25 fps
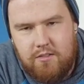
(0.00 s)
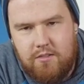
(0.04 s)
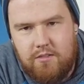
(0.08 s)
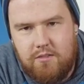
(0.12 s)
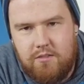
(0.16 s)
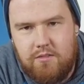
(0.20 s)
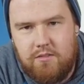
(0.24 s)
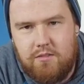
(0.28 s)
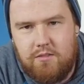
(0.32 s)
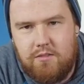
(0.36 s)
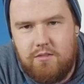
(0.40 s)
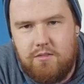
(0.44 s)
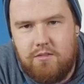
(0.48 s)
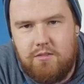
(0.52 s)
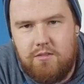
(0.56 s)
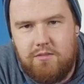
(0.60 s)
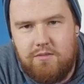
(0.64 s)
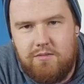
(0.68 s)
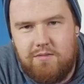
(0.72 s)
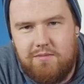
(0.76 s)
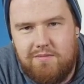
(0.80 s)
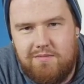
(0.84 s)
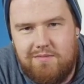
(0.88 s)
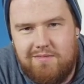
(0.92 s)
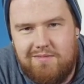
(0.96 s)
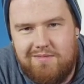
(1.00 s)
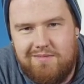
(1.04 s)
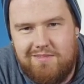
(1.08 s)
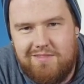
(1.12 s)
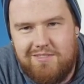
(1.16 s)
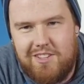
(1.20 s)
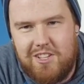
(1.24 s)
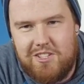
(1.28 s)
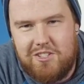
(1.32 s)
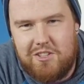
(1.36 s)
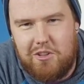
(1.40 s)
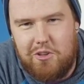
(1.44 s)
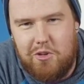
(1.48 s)

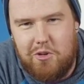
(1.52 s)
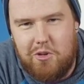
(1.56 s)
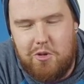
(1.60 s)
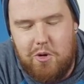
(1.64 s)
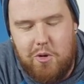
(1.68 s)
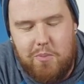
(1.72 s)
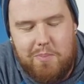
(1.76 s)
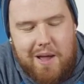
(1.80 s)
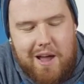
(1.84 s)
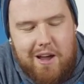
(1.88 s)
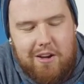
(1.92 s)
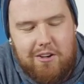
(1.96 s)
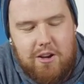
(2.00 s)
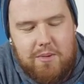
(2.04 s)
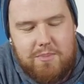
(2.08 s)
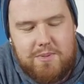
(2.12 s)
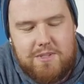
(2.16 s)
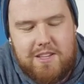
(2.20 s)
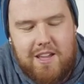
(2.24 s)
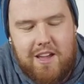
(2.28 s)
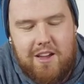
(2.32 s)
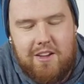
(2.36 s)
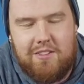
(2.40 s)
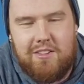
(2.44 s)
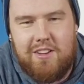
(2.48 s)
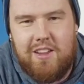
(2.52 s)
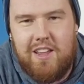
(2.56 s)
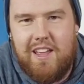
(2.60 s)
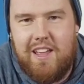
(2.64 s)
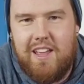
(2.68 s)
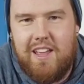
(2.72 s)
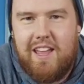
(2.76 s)
Does a little cool power-up sound.